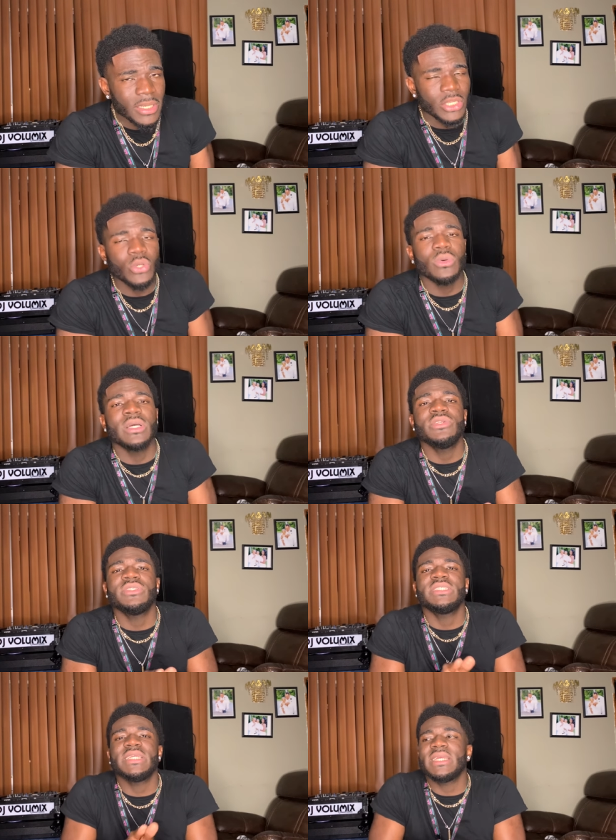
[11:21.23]
you'll
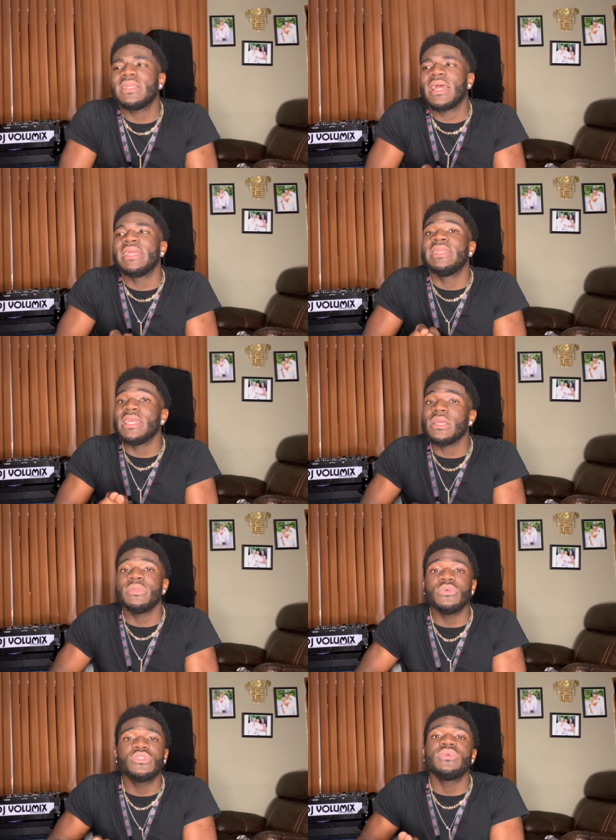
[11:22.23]
understand like, damn,
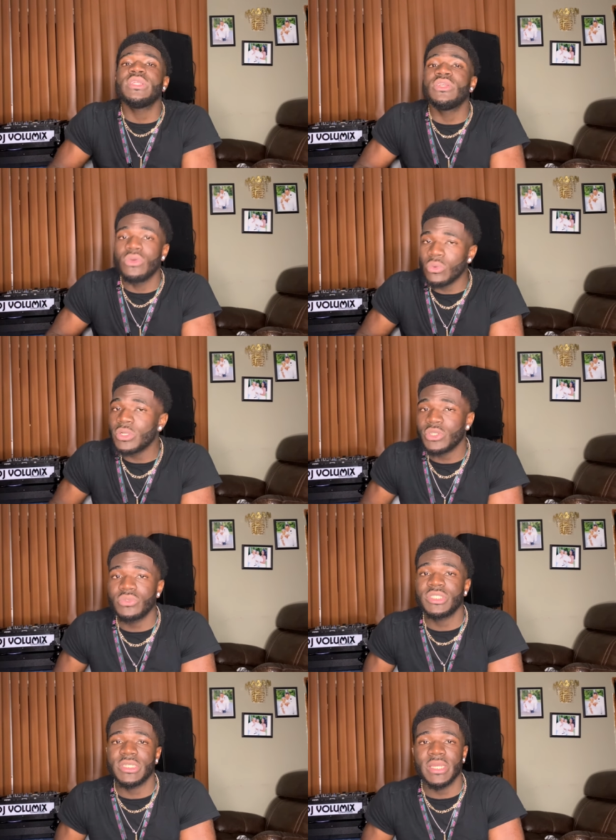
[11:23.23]
he was really going through
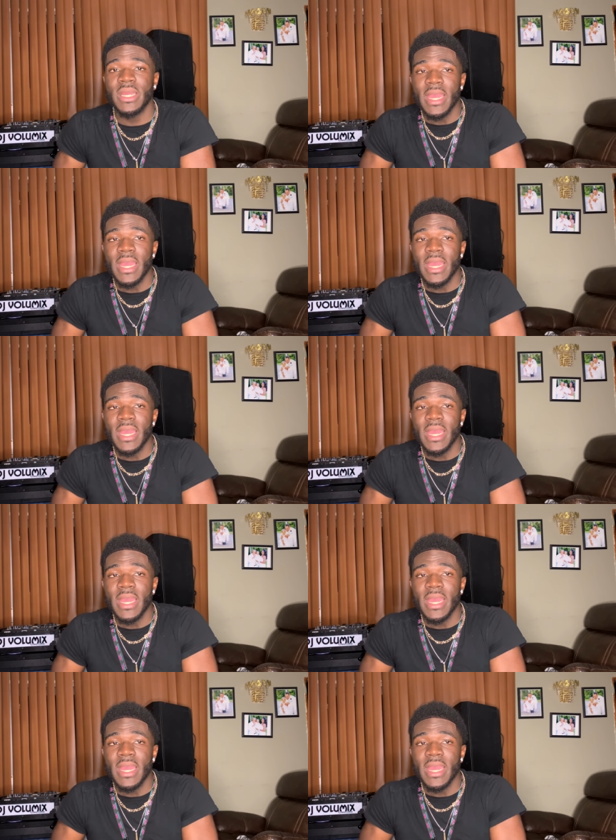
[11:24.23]
shit.